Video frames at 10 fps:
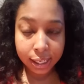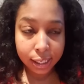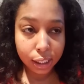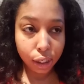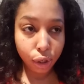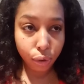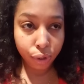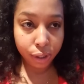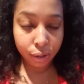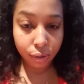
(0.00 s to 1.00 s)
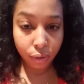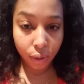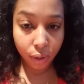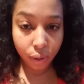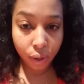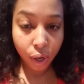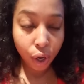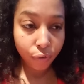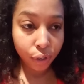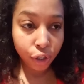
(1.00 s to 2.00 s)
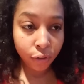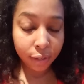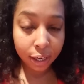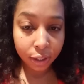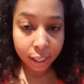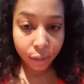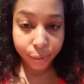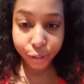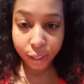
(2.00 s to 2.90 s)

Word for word: institution for juvenile delinquents.